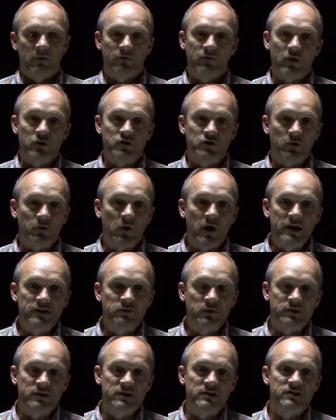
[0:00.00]
My first
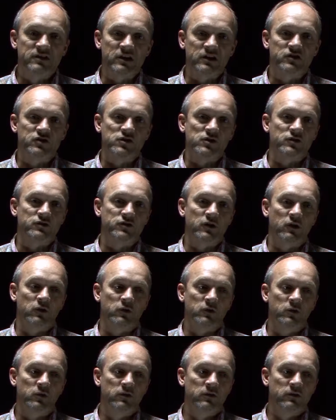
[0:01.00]
arrest was at 6 years
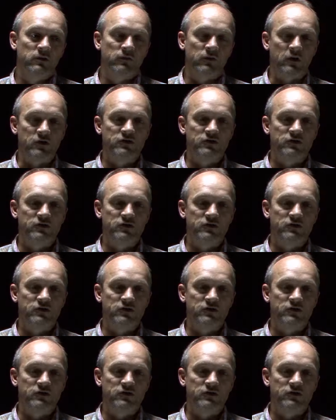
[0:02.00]
old.